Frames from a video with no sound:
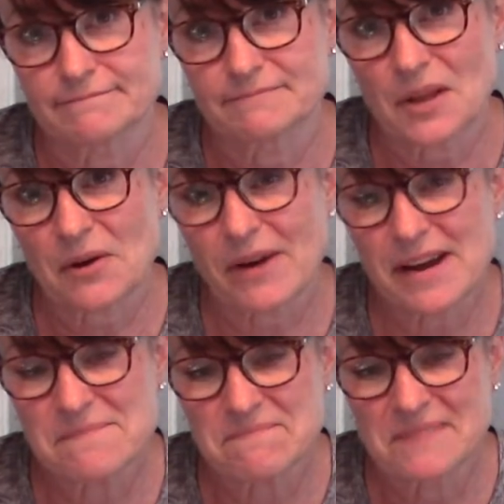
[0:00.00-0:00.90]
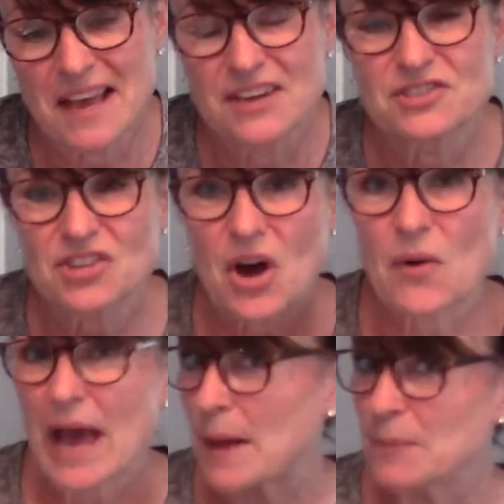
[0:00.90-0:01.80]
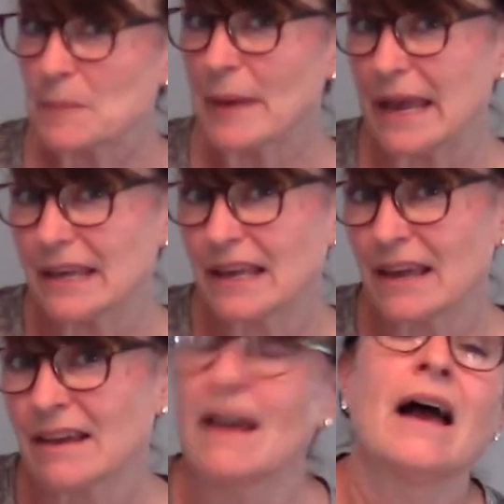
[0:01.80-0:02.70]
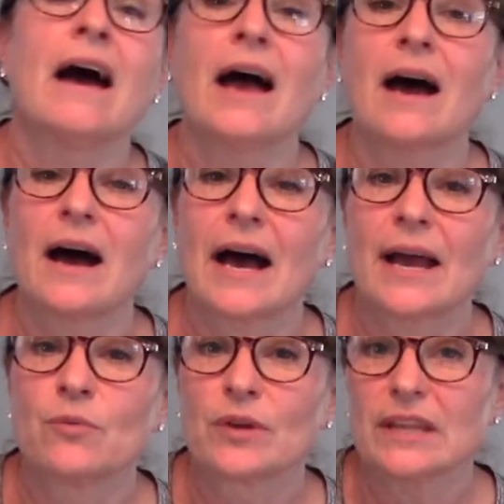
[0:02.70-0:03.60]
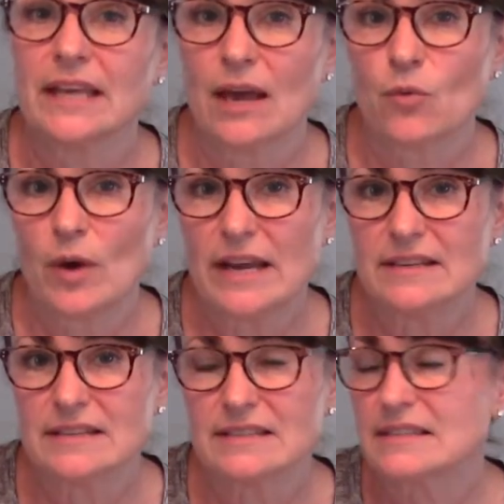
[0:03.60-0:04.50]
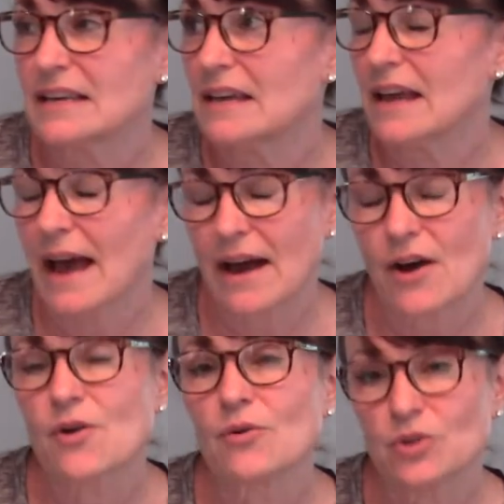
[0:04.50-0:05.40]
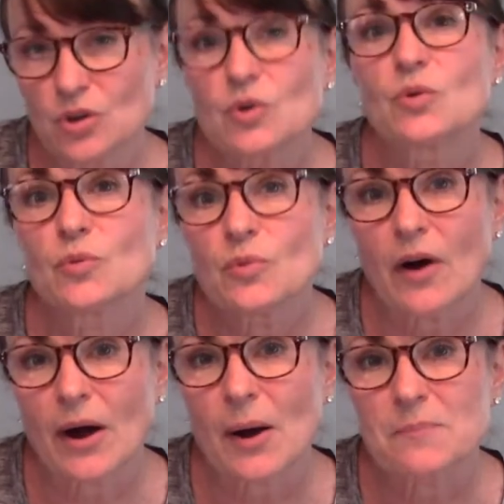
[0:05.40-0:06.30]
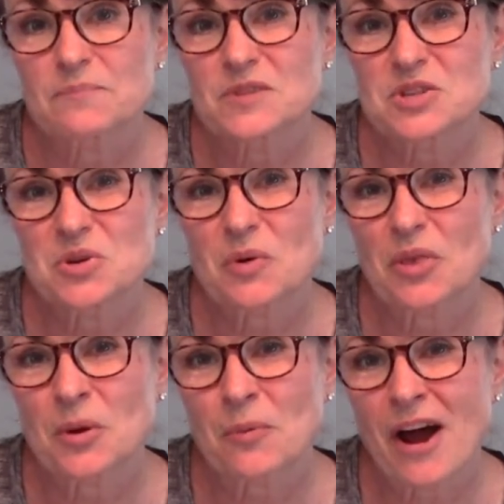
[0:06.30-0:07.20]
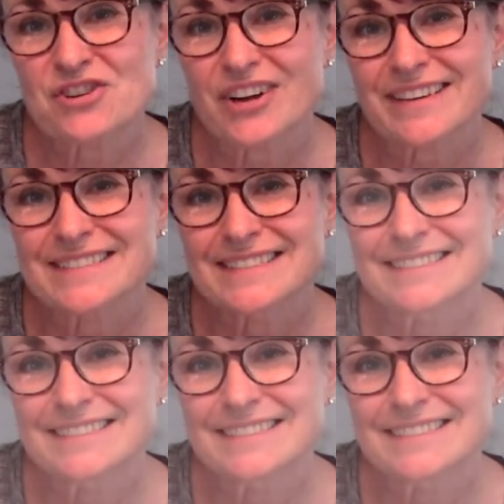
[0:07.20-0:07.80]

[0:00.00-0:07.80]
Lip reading: All right? So happy making. I really can't wait to see how you do with your projects.